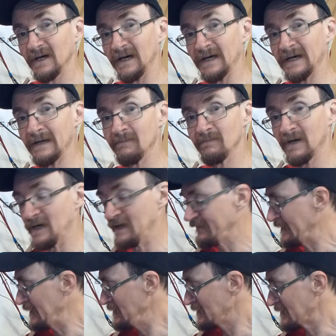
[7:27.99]

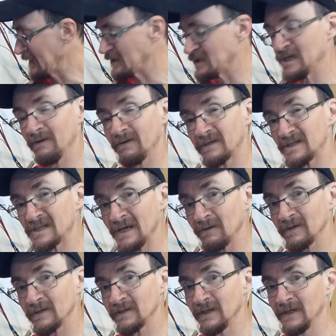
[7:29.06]
overheat, and so on and so
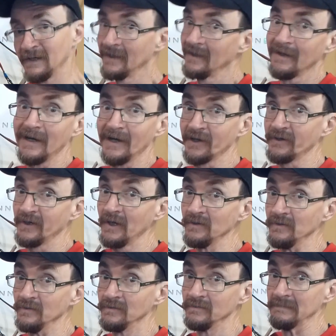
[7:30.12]
on? I don't know.